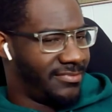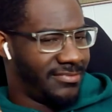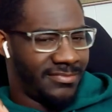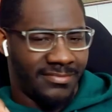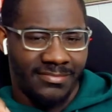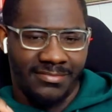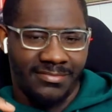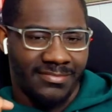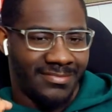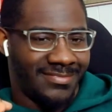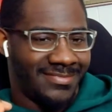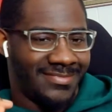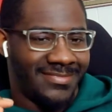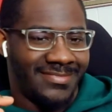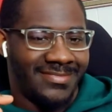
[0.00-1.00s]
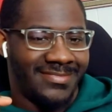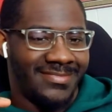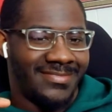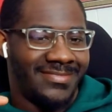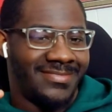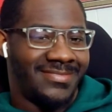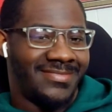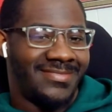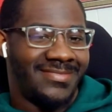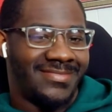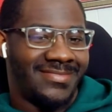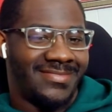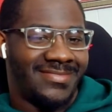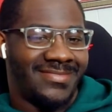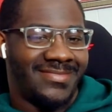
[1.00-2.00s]

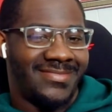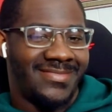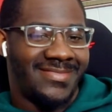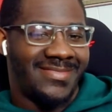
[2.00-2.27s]
(not speaking)